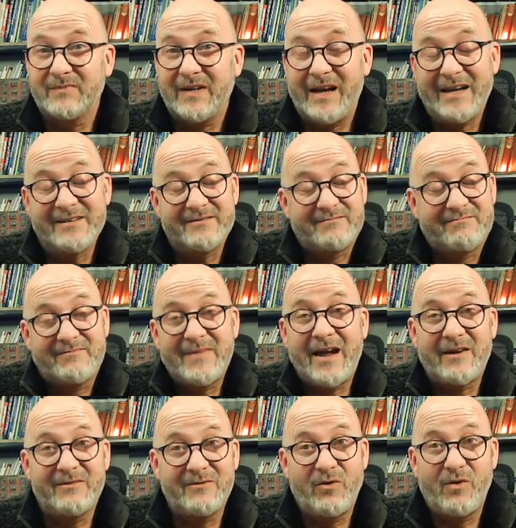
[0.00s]
And
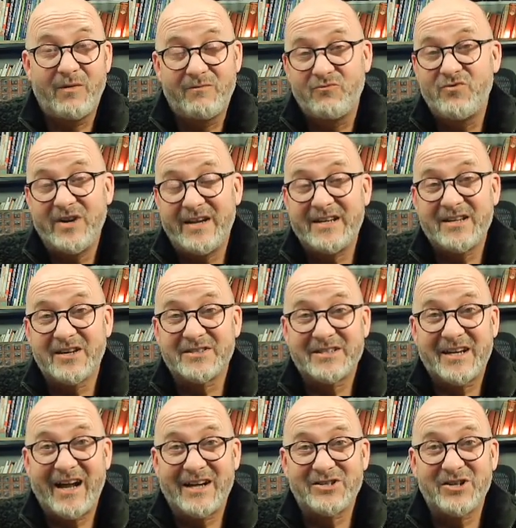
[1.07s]
that really does
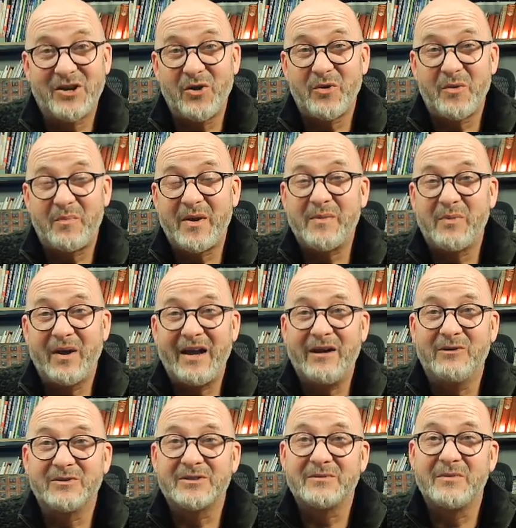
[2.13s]
catch a lot of people
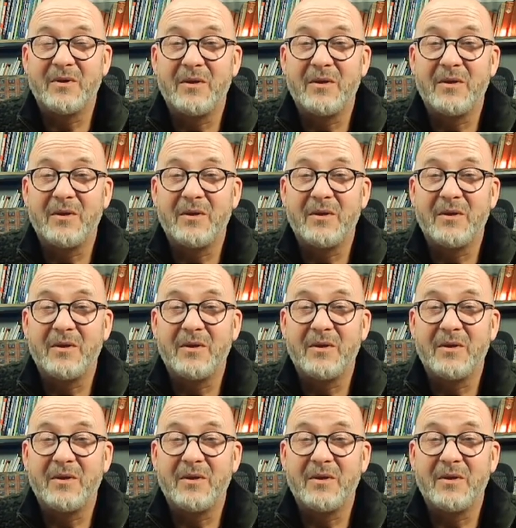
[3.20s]
out.